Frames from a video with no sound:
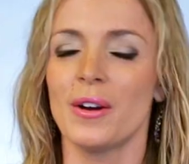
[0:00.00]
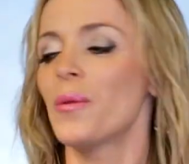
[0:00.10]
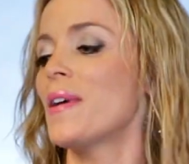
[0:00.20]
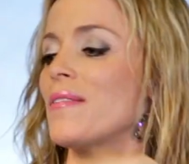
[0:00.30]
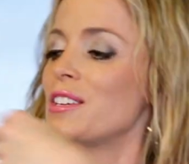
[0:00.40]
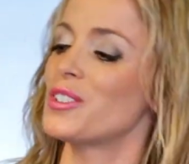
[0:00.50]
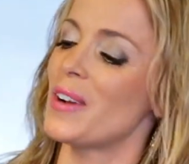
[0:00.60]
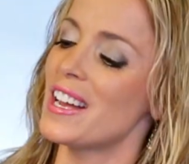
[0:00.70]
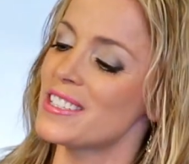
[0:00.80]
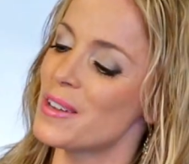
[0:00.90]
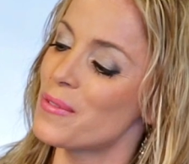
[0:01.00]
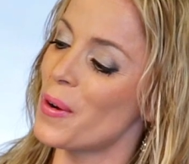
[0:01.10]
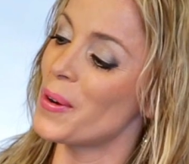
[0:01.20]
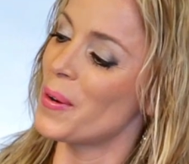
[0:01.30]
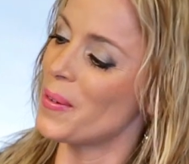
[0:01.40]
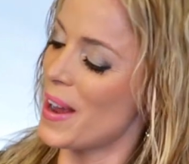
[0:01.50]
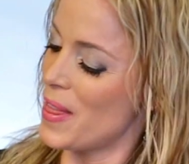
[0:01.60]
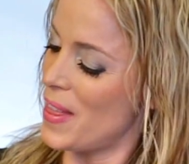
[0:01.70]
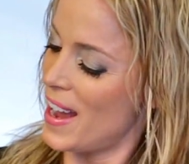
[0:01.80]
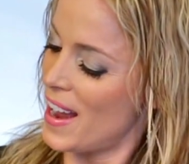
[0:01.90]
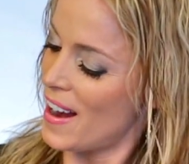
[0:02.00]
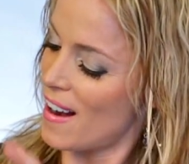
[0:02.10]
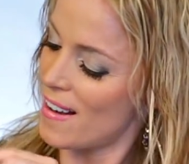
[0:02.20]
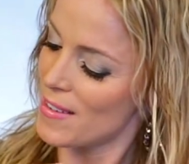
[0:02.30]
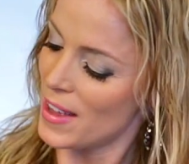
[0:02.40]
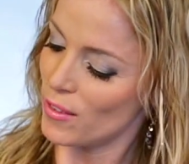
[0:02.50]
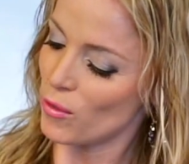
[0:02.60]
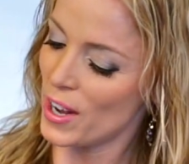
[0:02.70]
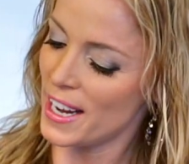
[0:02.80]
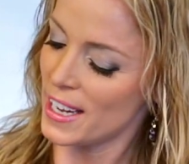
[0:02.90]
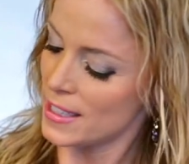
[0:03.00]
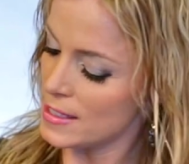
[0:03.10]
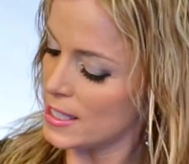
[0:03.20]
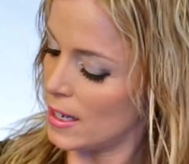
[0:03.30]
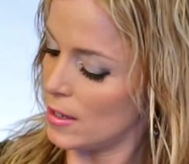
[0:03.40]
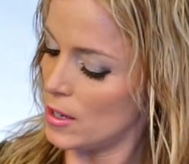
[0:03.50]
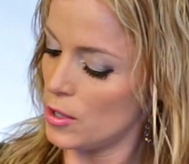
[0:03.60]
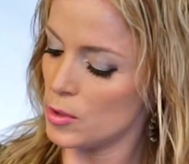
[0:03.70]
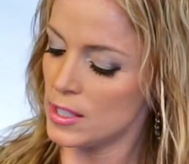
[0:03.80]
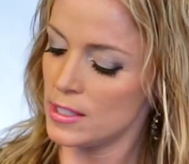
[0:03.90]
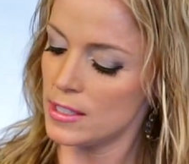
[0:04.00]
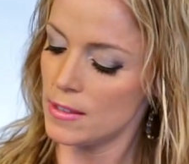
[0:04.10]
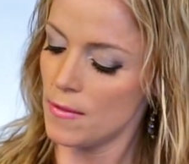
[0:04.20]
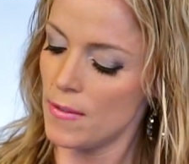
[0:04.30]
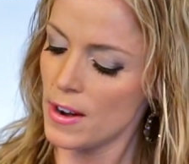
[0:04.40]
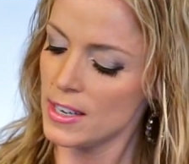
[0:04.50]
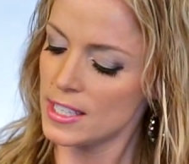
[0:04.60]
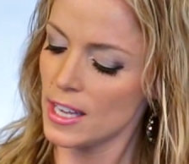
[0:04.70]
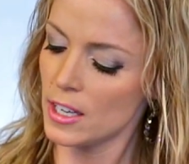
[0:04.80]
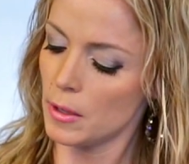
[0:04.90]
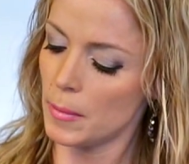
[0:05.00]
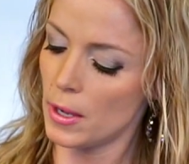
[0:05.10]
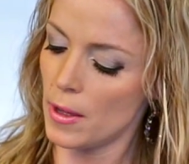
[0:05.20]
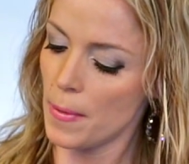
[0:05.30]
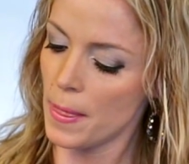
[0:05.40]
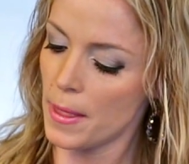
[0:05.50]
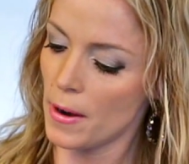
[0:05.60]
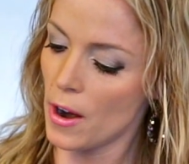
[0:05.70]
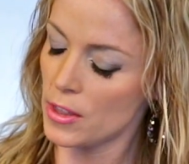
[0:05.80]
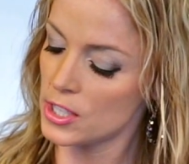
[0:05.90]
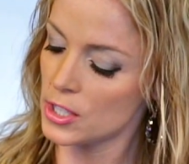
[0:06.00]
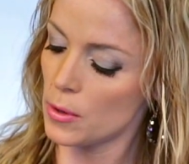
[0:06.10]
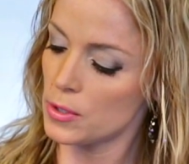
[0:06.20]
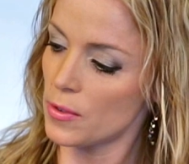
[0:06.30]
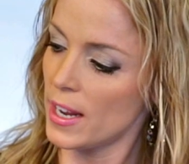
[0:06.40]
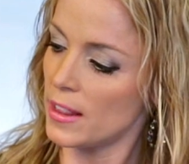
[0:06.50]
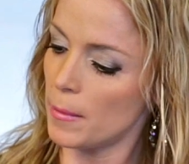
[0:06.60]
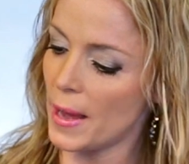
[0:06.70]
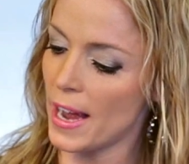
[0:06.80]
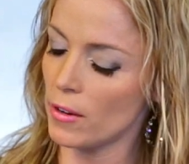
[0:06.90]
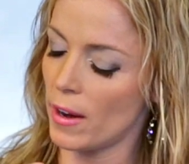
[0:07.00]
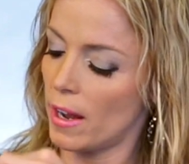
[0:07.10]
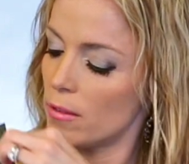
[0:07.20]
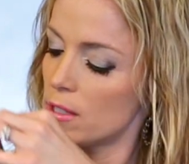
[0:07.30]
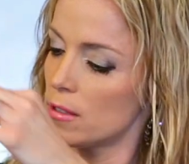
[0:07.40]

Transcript: We have the dress photo right there, and rings, and used very subtle, but there are the stones right in the background.